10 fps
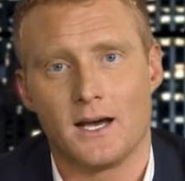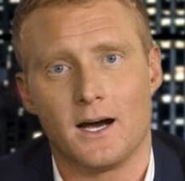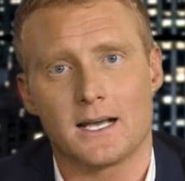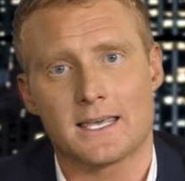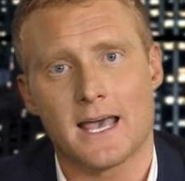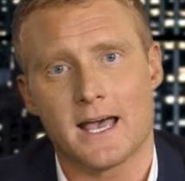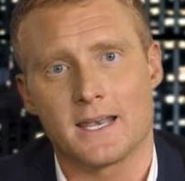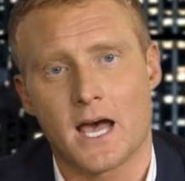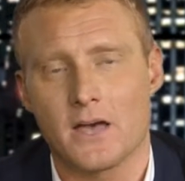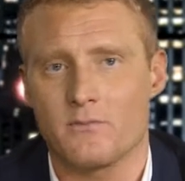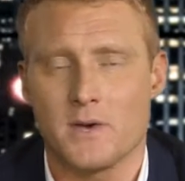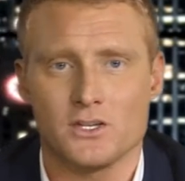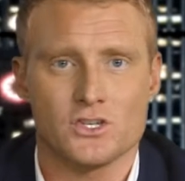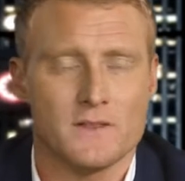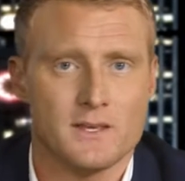Again, I've
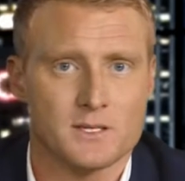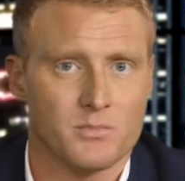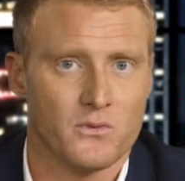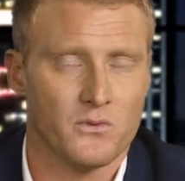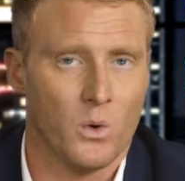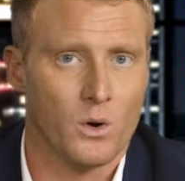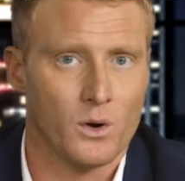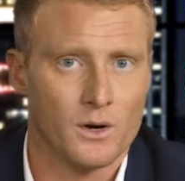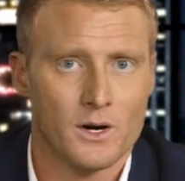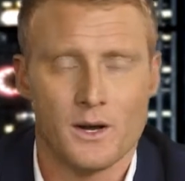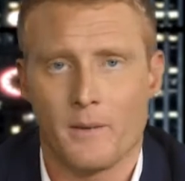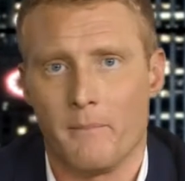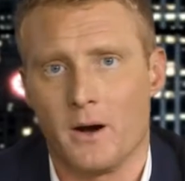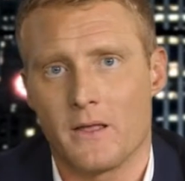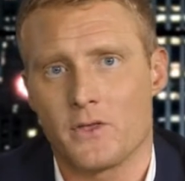mentioned this before,
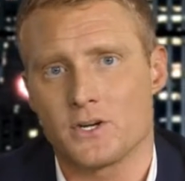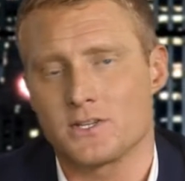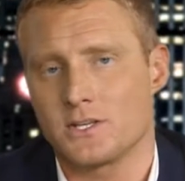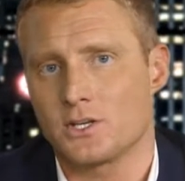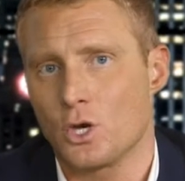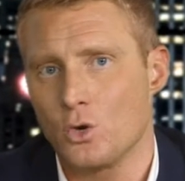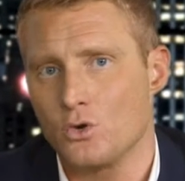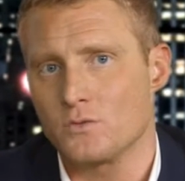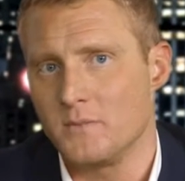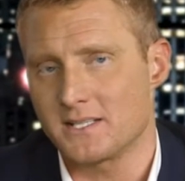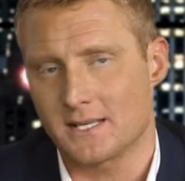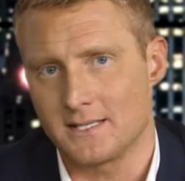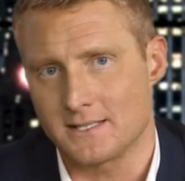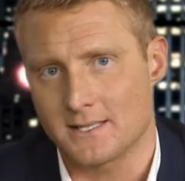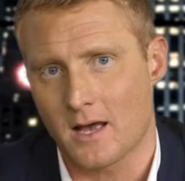but there's this huge
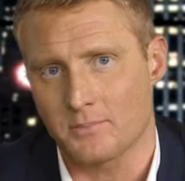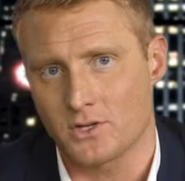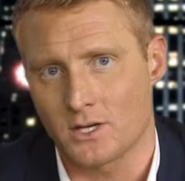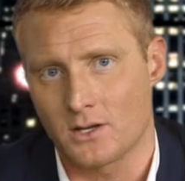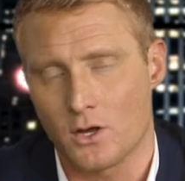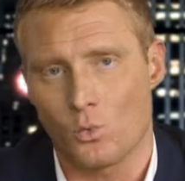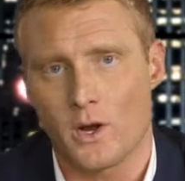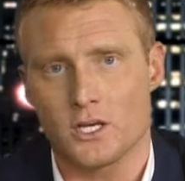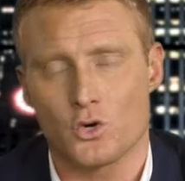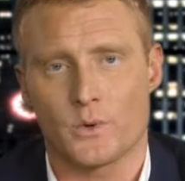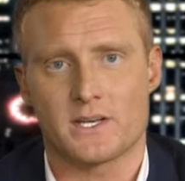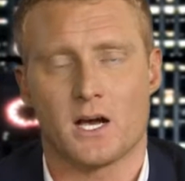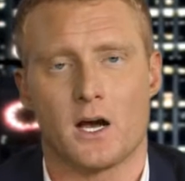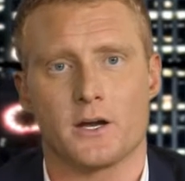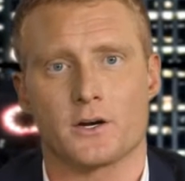misconception that when you
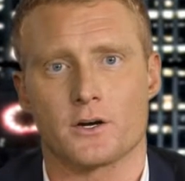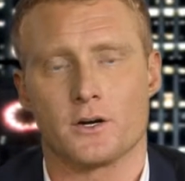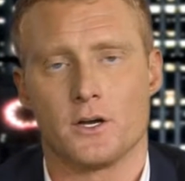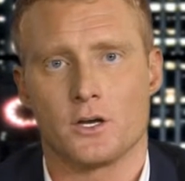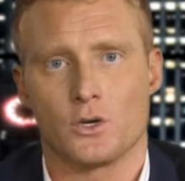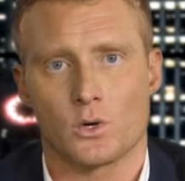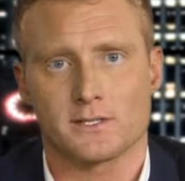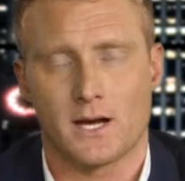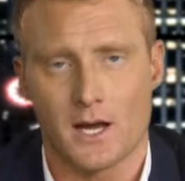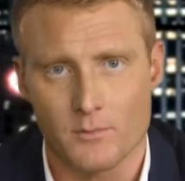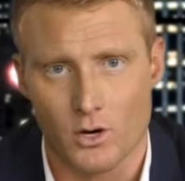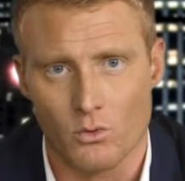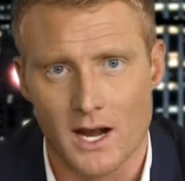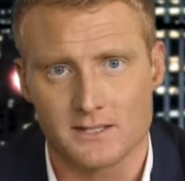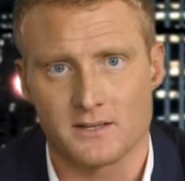retire, your time
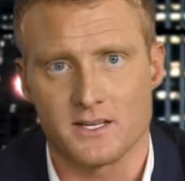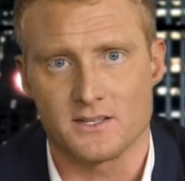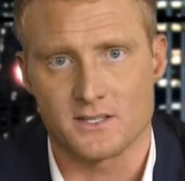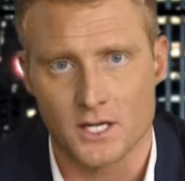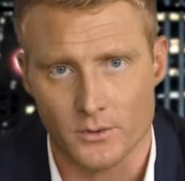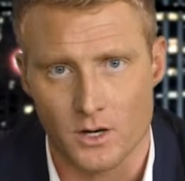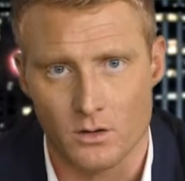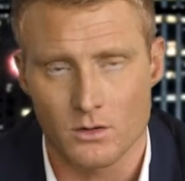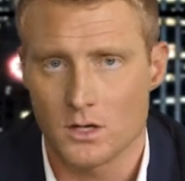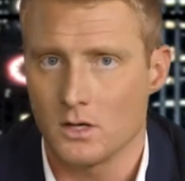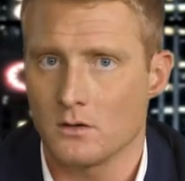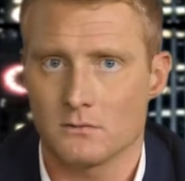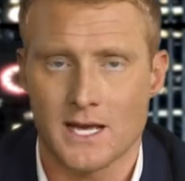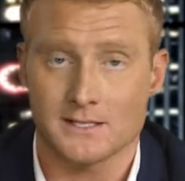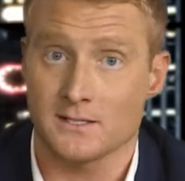horizon is zero.
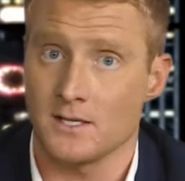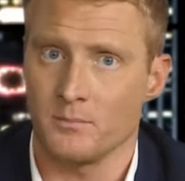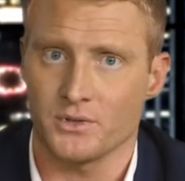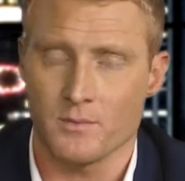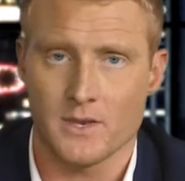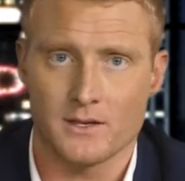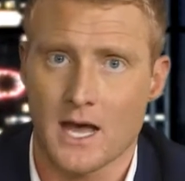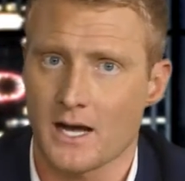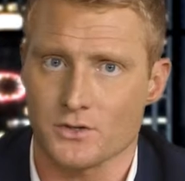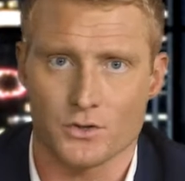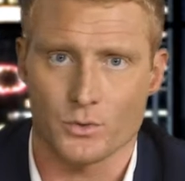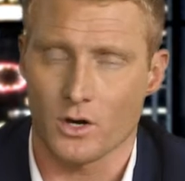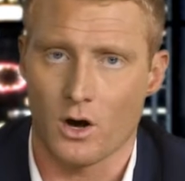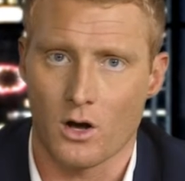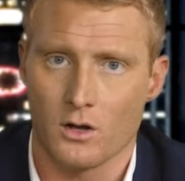That's simply not true at
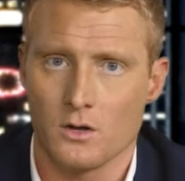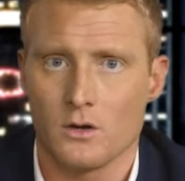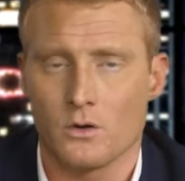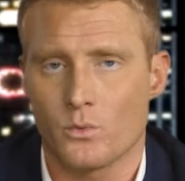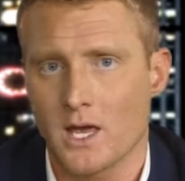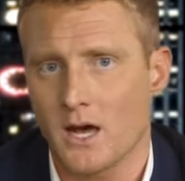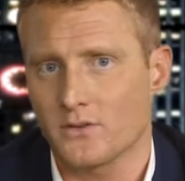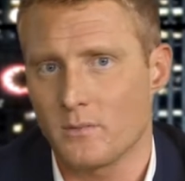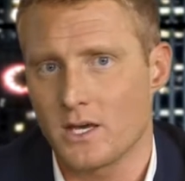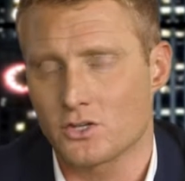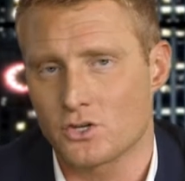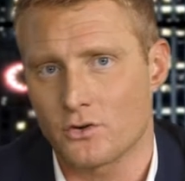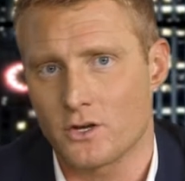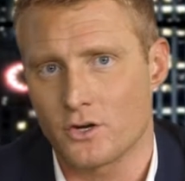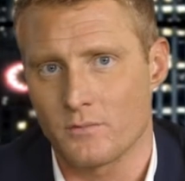all. We have to make
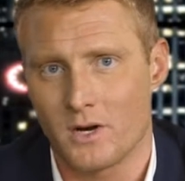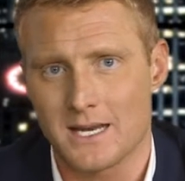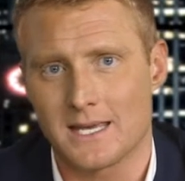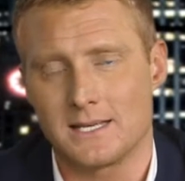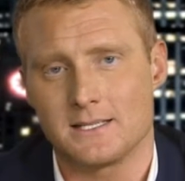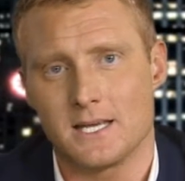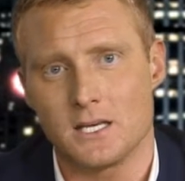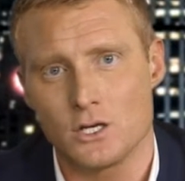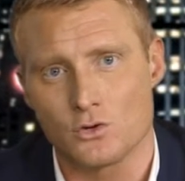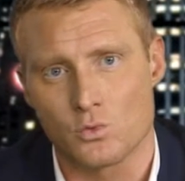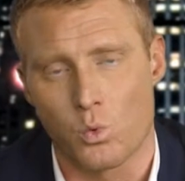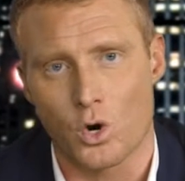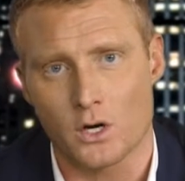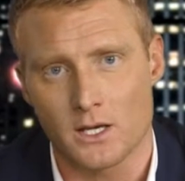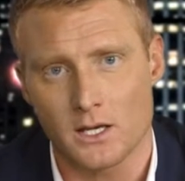sure that your money continues
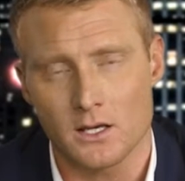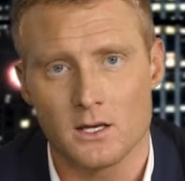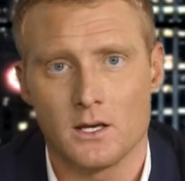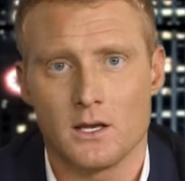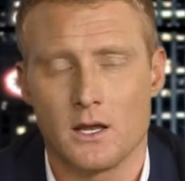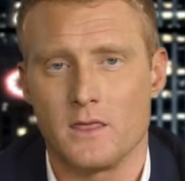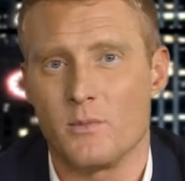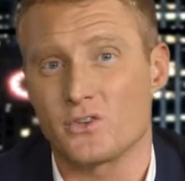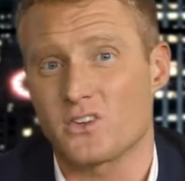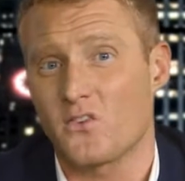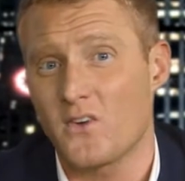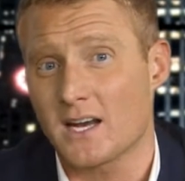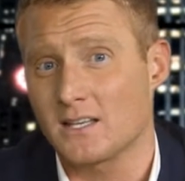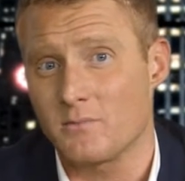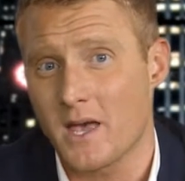working in the most
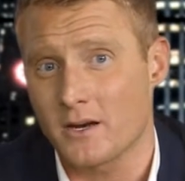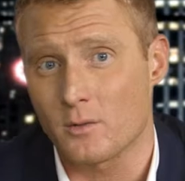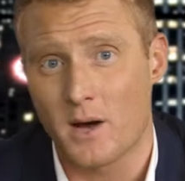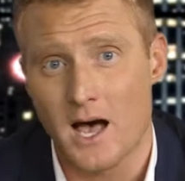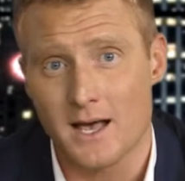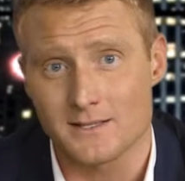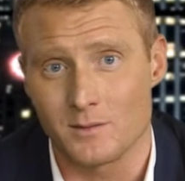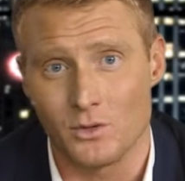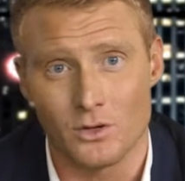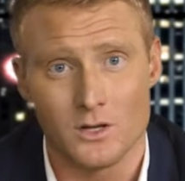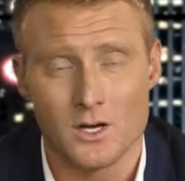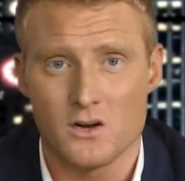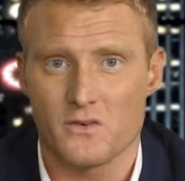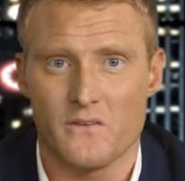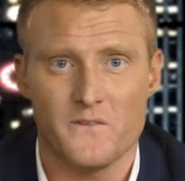effective manner possible
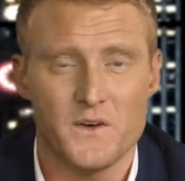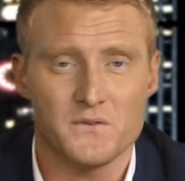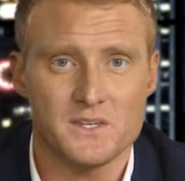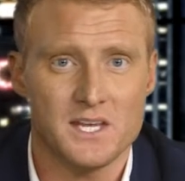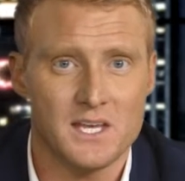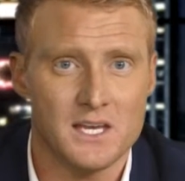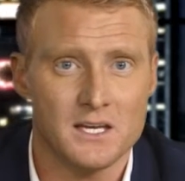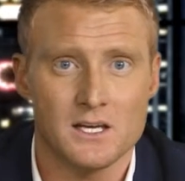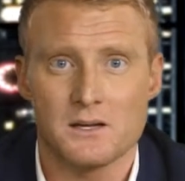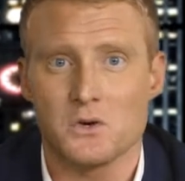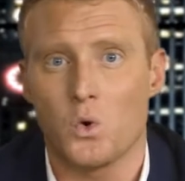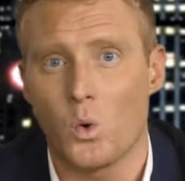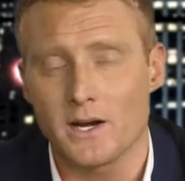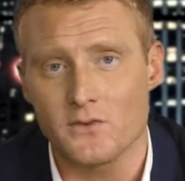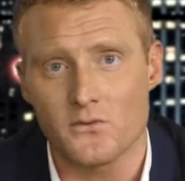for 15,
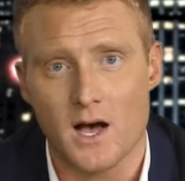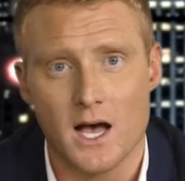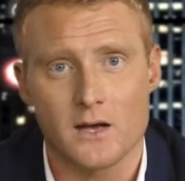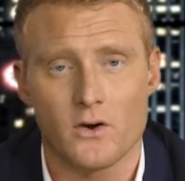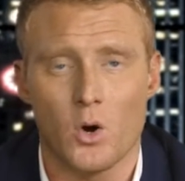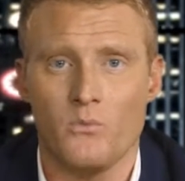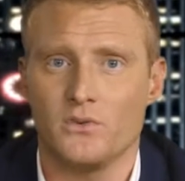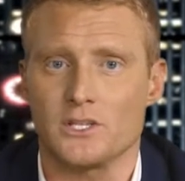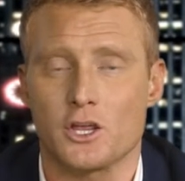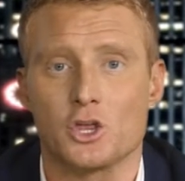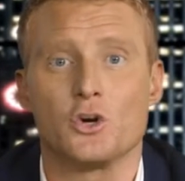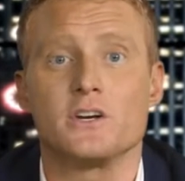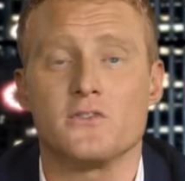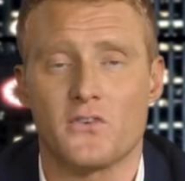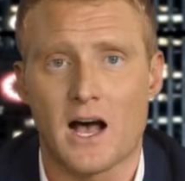25, hopefully
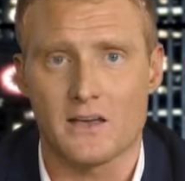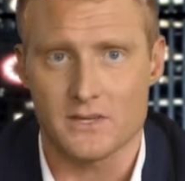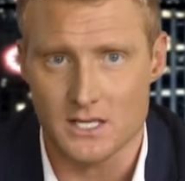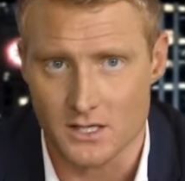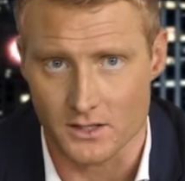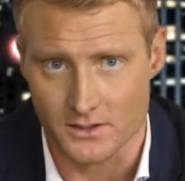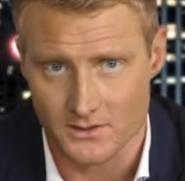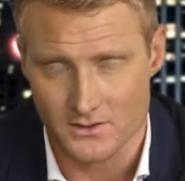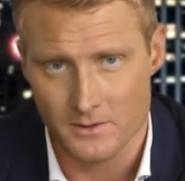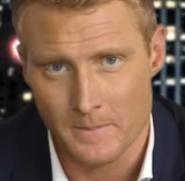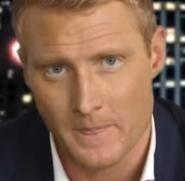35 years.